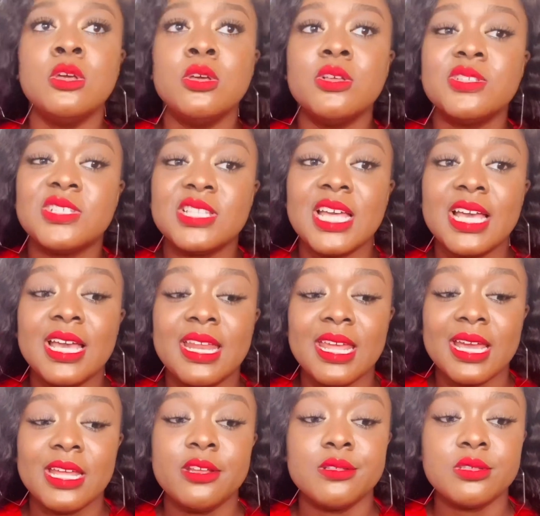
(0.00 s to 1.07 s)
So that I
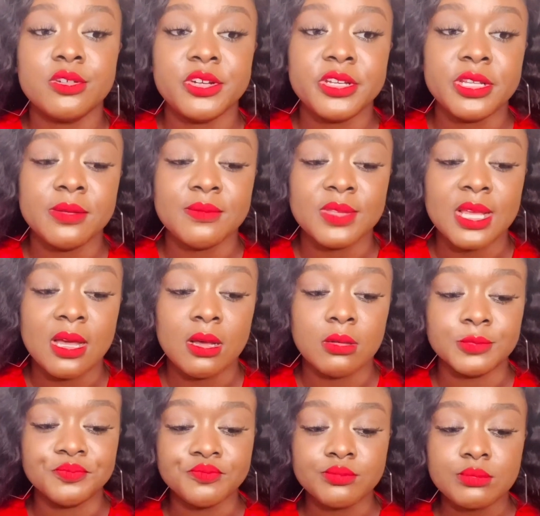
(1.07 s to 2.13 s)
kind of turned him
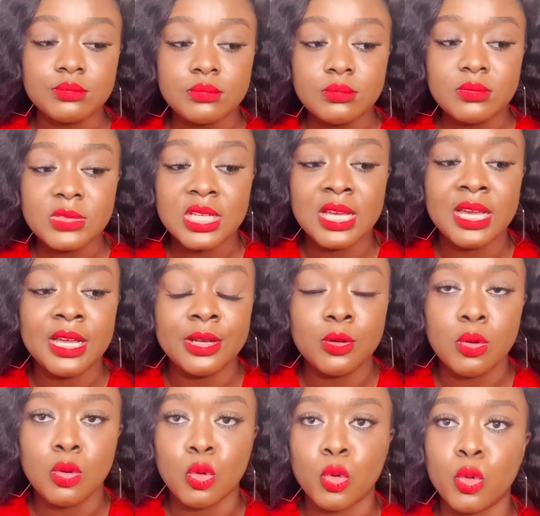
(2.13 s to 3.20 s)
down and
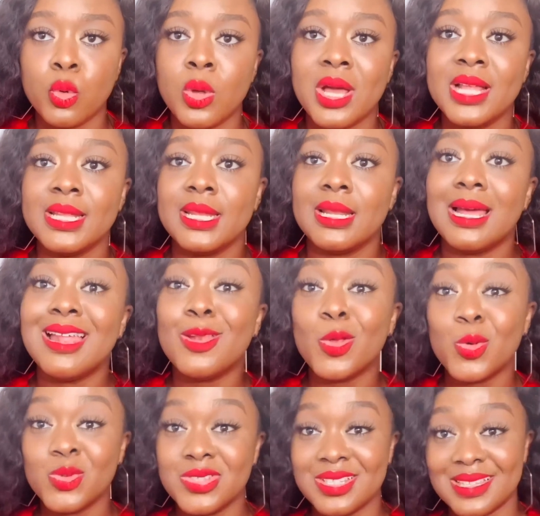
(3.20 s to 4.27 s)
all. And then along
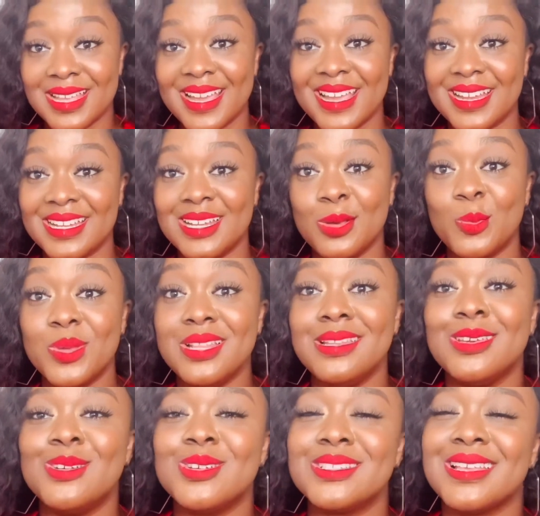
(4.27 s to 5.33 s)
the line, when
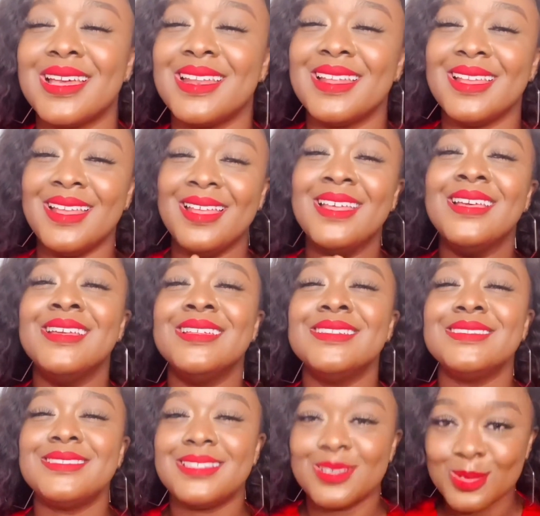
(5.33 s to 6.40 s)
Lagos had
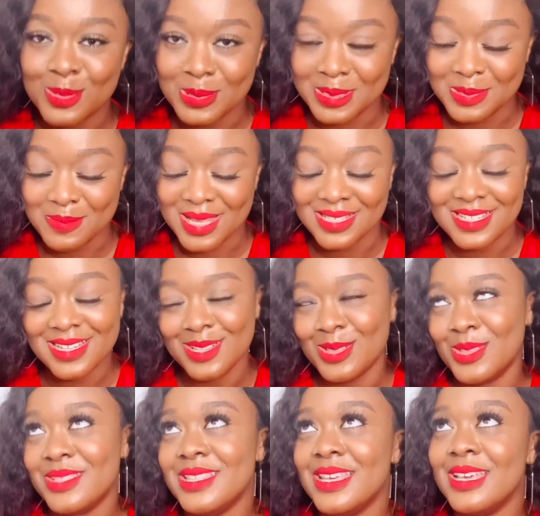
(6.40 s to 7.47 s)
dealt with me, I started to
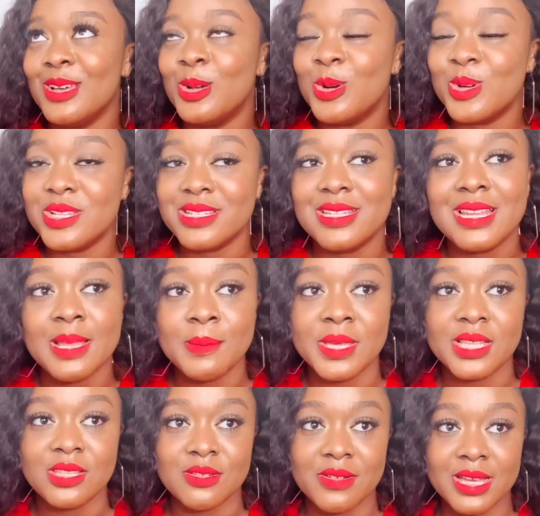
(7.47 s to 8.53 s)
think, God, did I make
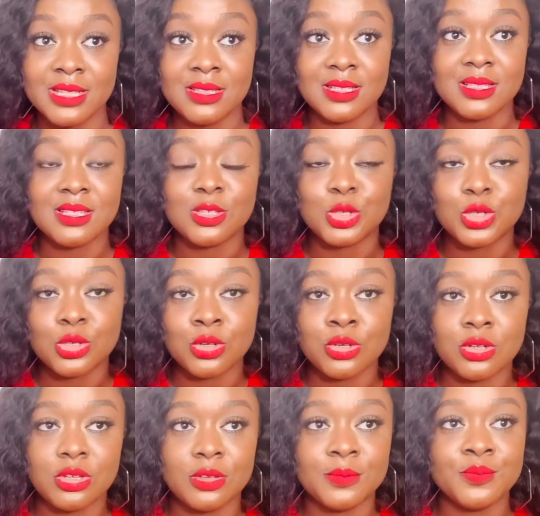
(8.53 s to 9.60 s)
the right
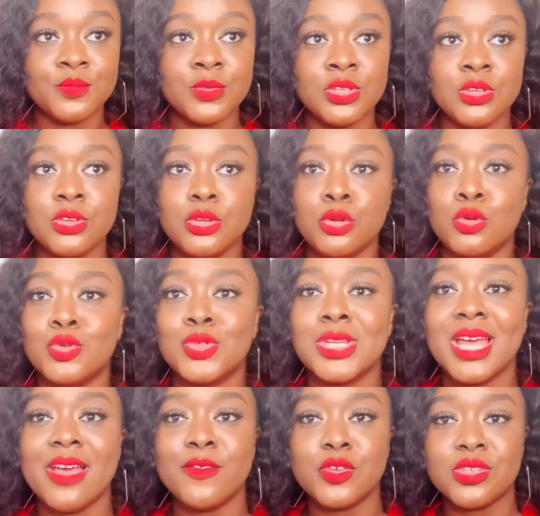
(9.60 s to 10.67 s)
decision? You know, should I
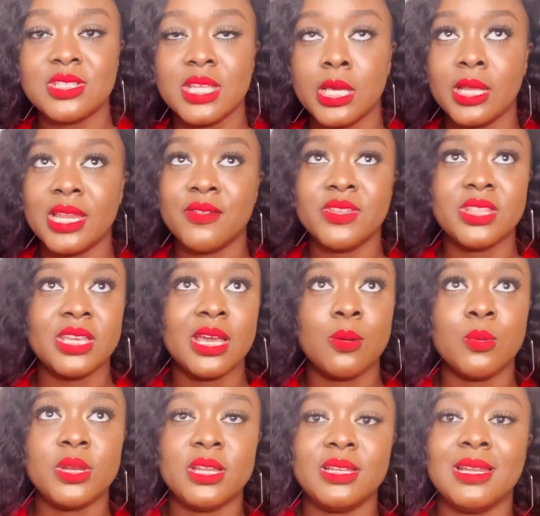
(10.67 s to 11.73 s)
have just taken everything I
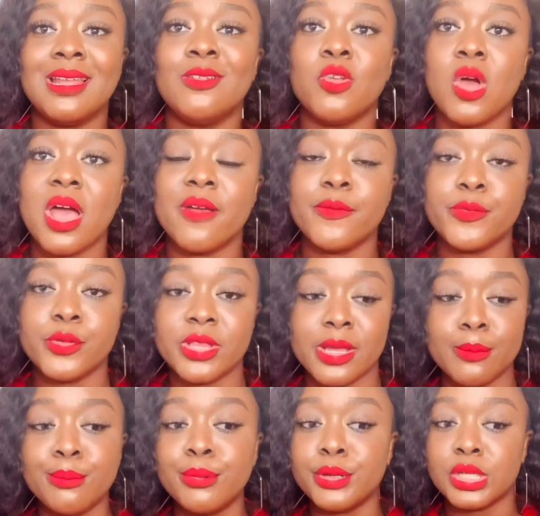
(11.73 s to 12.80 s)
wanted and I not have to like
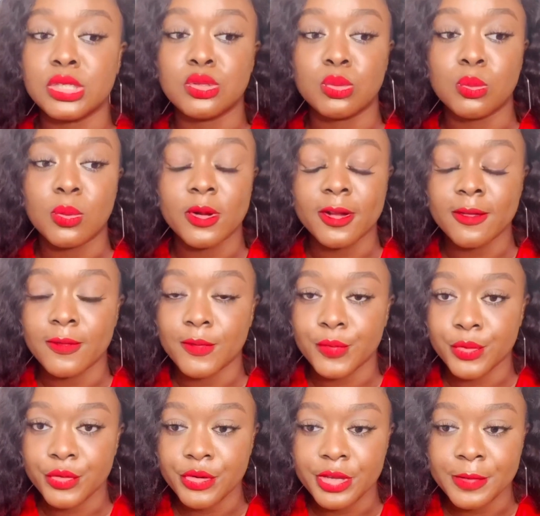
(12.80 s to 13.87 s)
put in the work
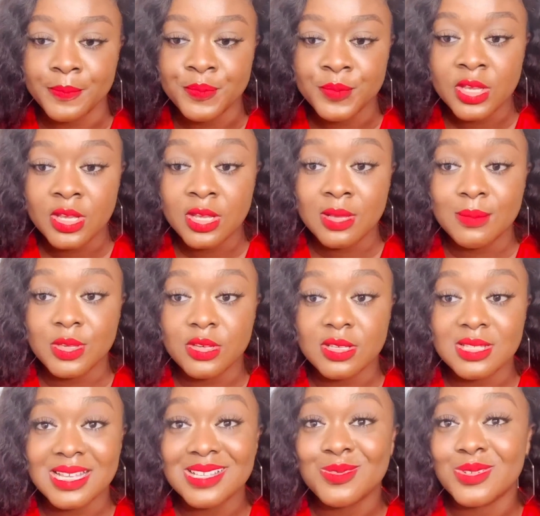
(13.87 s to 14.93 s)
for it? Because
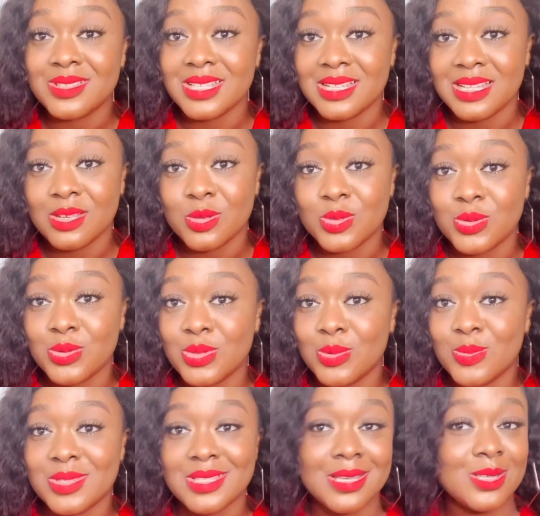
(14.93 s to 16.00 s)
that's one thing Lagos will do. It will
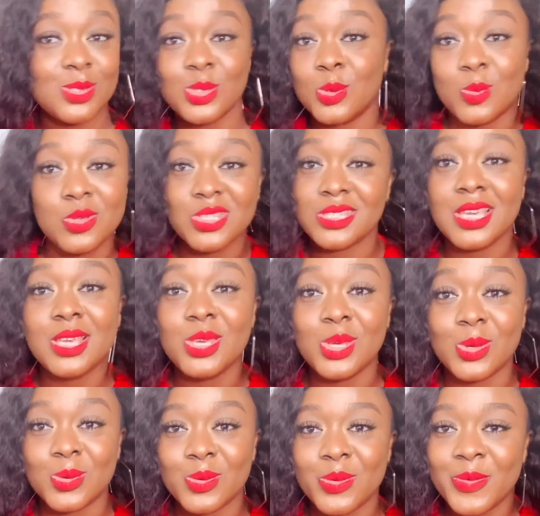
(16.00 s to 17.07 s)
test you, it will shake you.
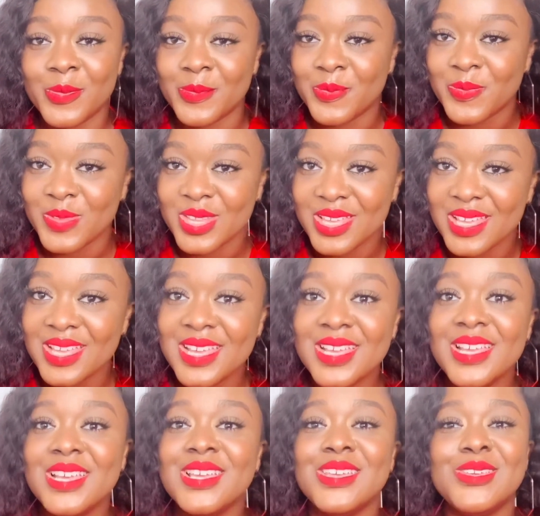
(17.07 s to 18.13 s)

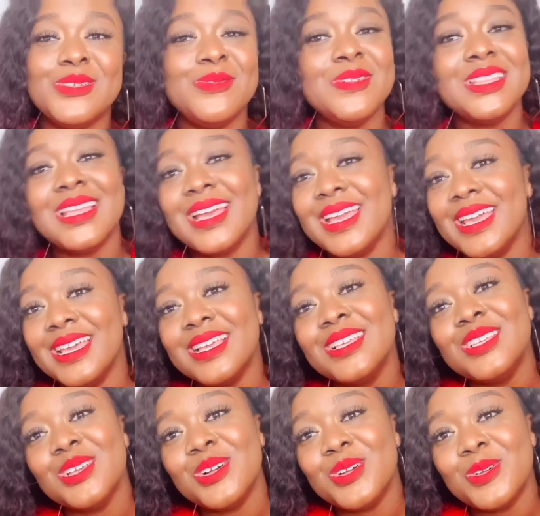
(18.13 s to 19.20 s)
You'll be like,
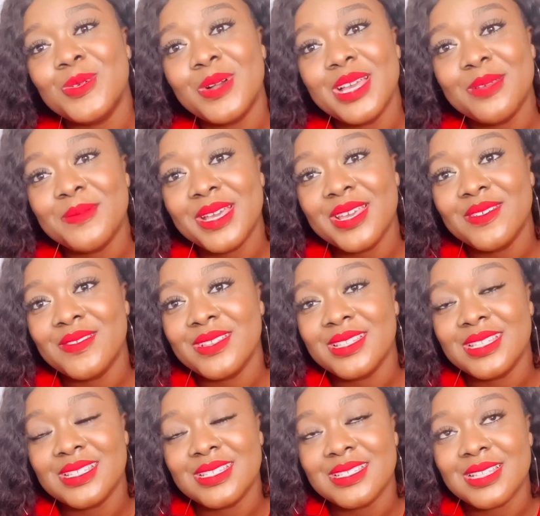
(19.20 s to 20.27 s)
yo, why am I even
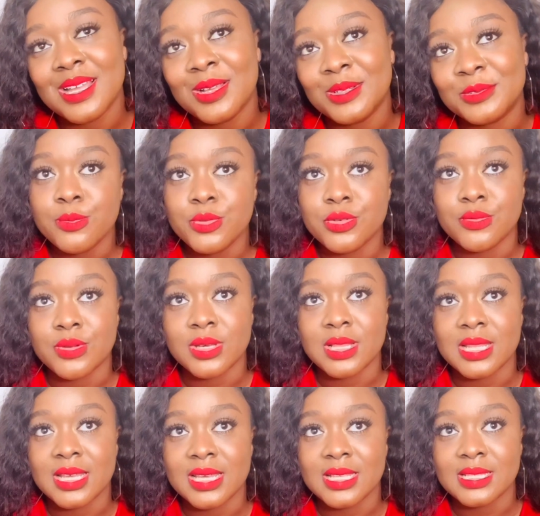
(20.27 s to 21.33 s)
this town? To
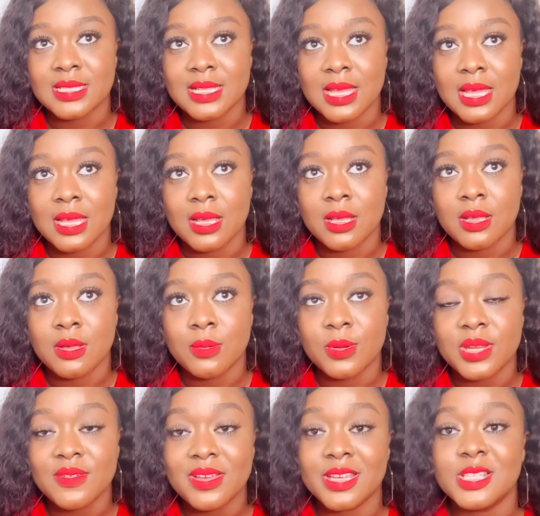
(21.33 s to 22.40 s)
realize that
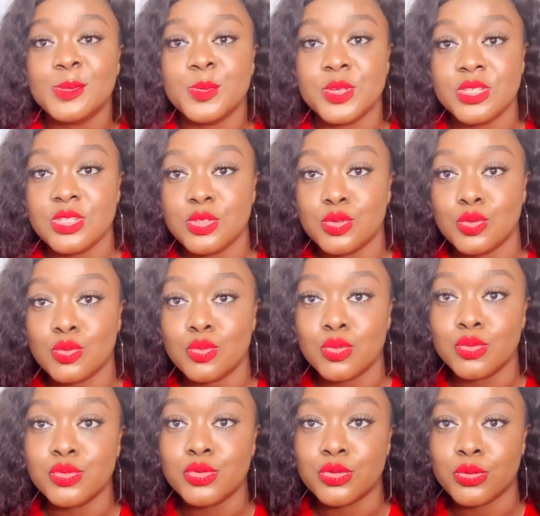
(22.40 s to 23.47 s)
whatever experiences you go
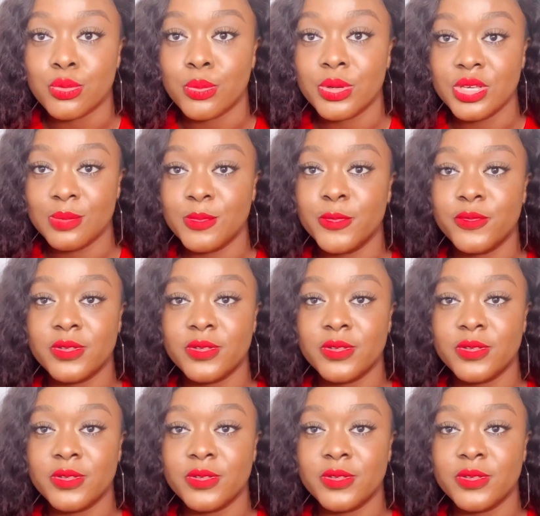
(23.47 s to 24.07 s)
to when you move to